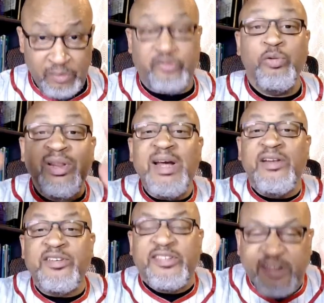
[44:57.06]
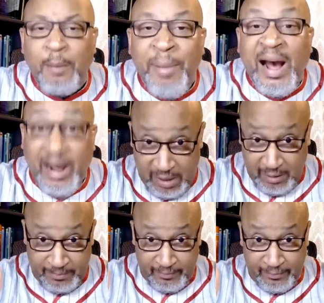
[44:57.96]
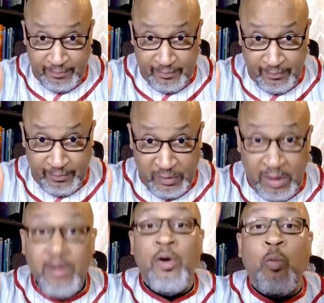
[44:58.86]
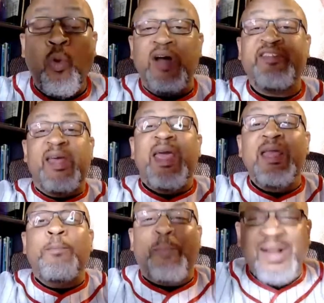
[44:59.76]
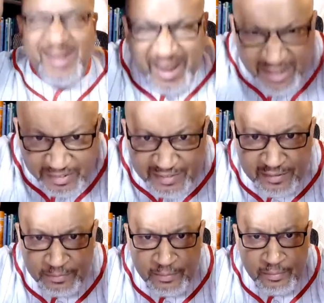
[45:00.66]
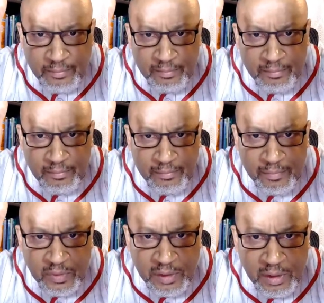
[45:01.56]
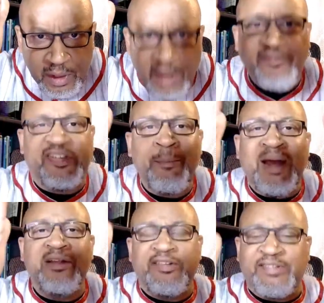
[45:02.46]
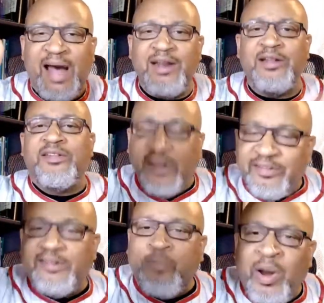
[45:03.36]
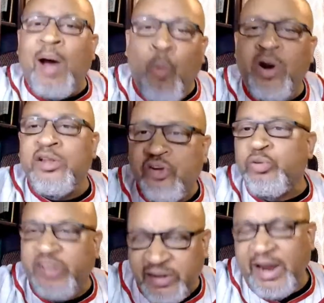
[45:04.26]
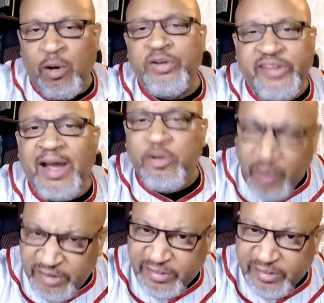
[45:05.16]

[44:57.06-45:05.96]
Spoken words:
to lynch somebody was in place. If somebody decided that this is what I want to do today on January